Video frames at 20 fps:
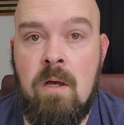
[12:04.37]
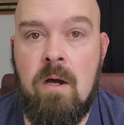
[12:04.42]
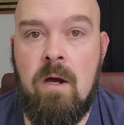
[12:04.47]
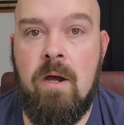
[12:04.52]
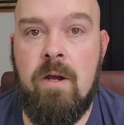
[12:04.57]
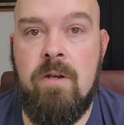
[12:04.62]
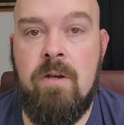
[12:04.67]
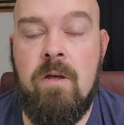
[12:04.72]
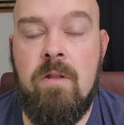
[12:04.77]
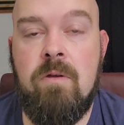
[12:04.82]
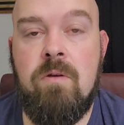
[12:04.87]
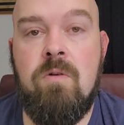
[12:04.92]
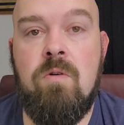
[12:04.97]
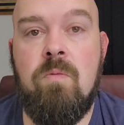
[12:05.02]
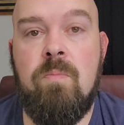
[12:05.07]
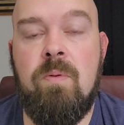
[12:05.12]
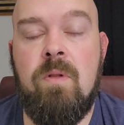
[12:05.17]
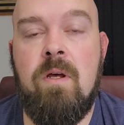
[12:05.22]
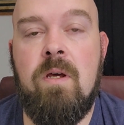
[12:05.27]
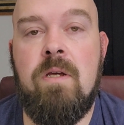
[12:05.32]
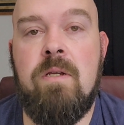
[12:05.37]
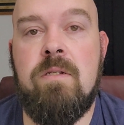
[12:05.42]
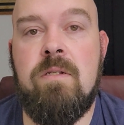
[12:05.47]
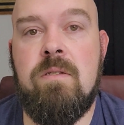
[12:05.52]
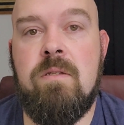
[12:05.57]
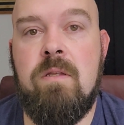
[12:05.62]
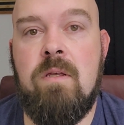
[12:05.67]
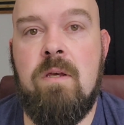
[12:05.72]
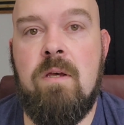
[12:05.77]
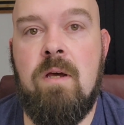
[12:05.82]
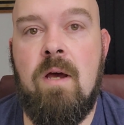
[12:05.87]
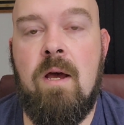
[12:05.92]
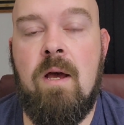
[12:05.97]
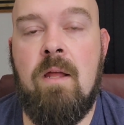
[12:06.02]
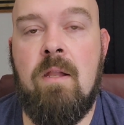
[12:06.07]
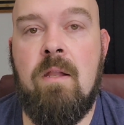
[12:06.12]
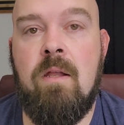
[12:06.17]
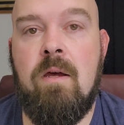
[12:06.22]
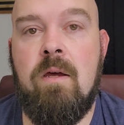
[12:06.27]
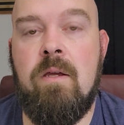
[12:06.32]
All right, another cool place that
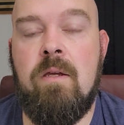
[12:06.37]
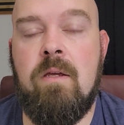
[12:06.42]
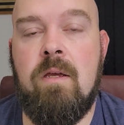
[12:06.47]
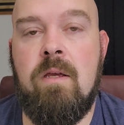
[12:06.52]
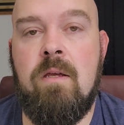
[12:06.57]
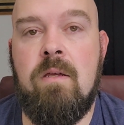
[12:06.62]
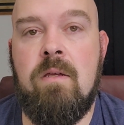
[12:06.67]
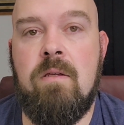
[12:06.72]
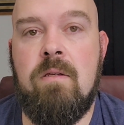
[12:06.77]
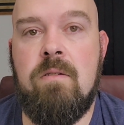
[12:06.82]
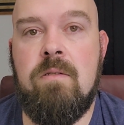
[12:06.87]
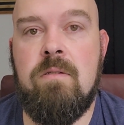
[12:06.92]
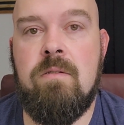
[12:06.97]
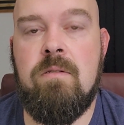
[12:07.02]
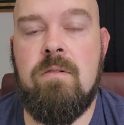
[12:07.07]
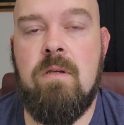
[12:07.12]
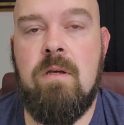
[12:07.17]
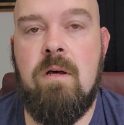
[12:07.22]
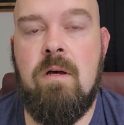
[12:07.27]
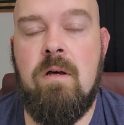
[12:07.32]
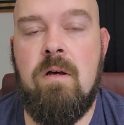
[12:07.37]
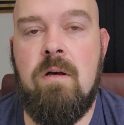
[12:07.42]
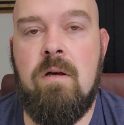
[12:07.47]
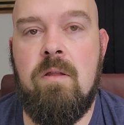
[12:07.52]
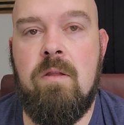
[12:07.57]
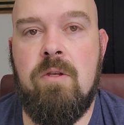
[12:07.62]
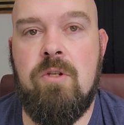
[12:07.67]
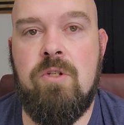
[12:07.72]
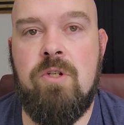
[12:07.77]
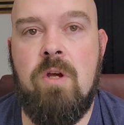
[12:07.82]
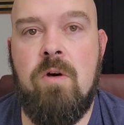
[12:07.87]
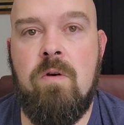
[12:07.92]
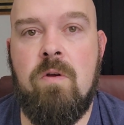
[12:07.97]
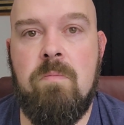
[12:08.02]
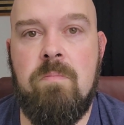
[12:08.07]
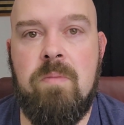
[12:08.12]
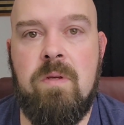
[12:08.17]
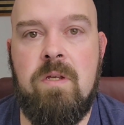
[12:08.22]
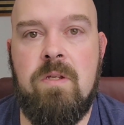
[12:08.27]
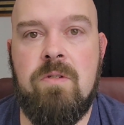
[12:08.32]
I like is the
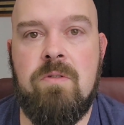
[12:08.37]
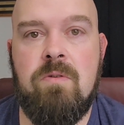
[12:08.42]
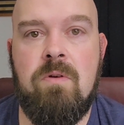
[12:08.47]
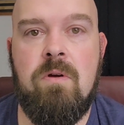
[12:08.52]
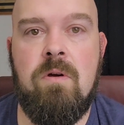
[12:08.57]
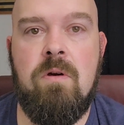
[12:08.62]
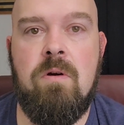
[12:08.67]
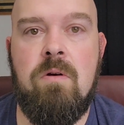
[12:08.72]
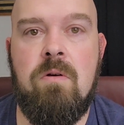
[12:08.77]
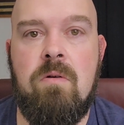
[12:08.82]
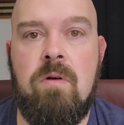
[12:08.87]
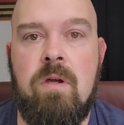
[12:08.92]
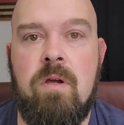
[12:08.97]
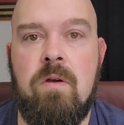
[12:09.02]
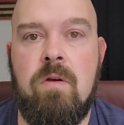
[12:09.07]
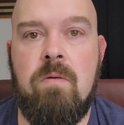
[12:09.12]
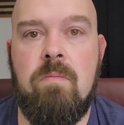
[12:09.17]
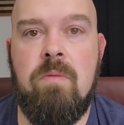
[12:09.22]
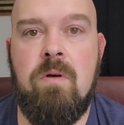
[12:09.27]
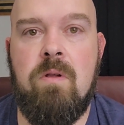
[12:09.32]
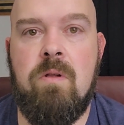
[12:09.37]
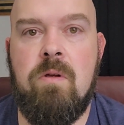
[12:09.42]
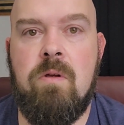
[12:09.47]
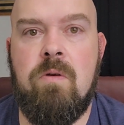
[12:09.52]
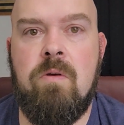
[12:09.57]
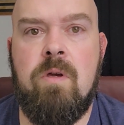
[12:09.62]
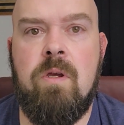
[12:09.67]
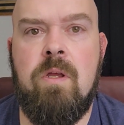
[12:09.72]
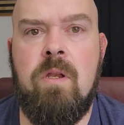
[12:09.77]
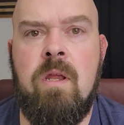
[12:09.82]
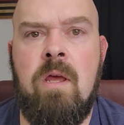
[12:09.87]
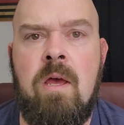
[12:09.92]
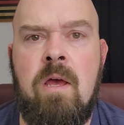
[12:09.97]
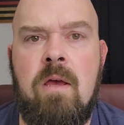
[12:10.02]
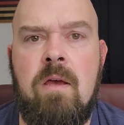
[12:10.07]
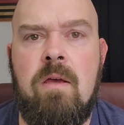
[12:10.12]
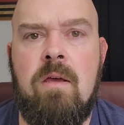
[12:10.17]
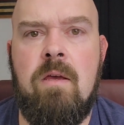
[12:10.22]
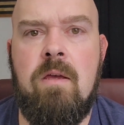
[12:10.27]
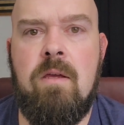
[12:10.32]
Shogun Bistro here in Bowling Green.
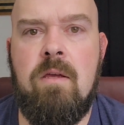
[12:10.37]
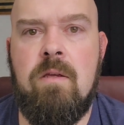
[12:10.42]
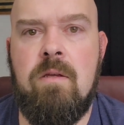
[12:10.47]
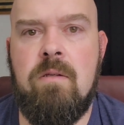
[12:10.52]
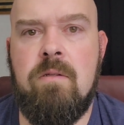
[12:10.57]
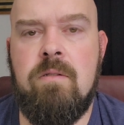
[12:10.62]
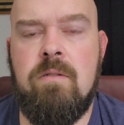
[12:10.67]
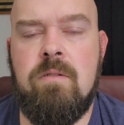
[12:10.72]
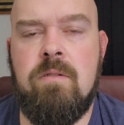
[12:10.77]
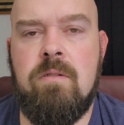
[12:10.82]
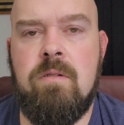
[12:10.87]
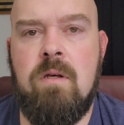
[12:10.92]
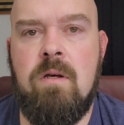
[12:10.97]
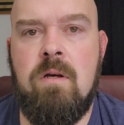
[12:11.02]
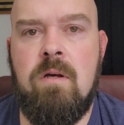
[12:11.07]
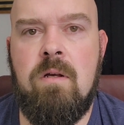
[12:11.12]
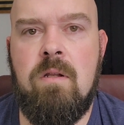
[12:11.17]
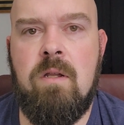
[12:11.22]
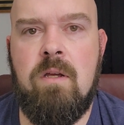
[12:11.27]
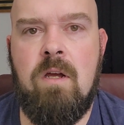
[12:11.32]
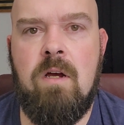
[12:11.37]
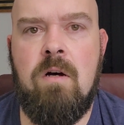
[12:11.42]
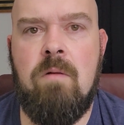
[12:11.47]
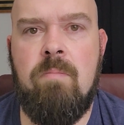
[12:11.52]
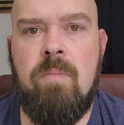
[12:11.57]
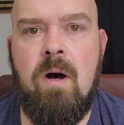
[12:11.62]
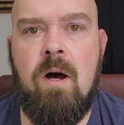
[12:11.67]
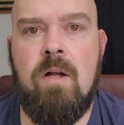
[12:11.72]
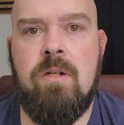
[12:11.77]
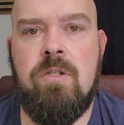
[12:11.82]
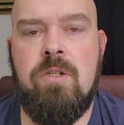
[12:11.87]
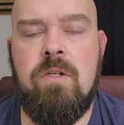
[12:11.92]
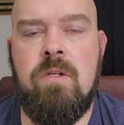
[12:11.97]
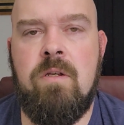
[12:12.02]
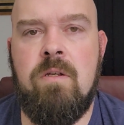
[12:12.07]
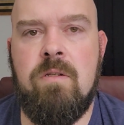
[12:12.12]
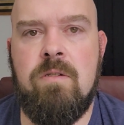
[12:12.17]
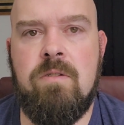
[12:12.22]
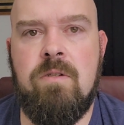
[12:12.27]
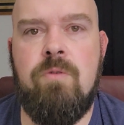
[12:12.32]
It is like a
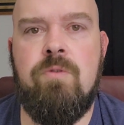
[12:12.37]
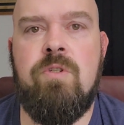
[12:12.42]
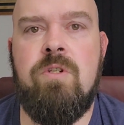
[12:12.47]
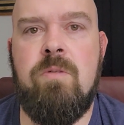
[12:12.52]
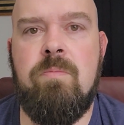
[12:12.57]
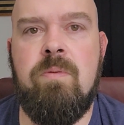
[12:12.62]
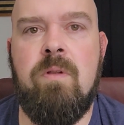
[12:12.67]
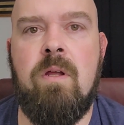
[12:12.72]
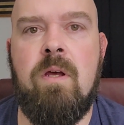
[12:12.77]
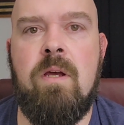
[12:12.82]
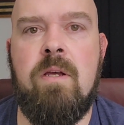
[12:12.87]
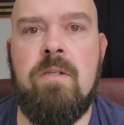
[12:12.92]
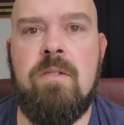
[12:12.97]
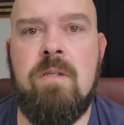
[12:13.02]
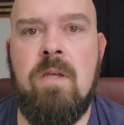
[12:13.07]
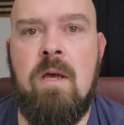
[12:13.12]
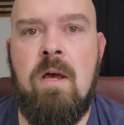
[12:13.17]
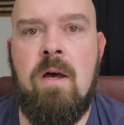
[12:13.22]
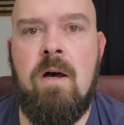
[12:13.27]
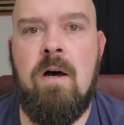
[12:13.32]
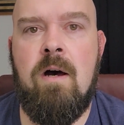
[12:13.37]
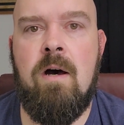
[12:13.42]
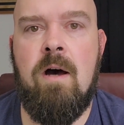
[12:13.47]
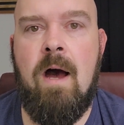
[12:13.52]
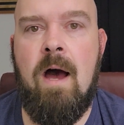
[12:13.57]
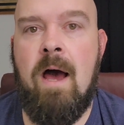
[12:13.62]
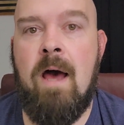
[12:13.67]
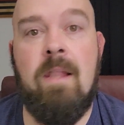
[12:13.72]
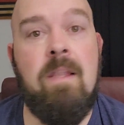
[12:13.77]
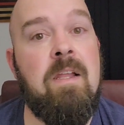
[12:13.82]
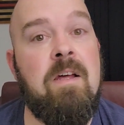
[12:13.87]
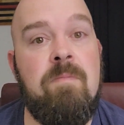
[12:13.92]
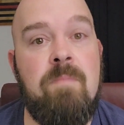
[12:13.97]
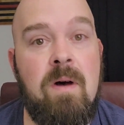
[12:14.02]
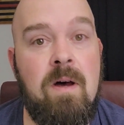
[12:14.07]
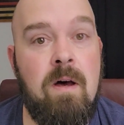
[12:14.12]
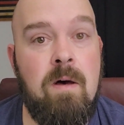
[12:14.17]
hibachi and sushi place. I love my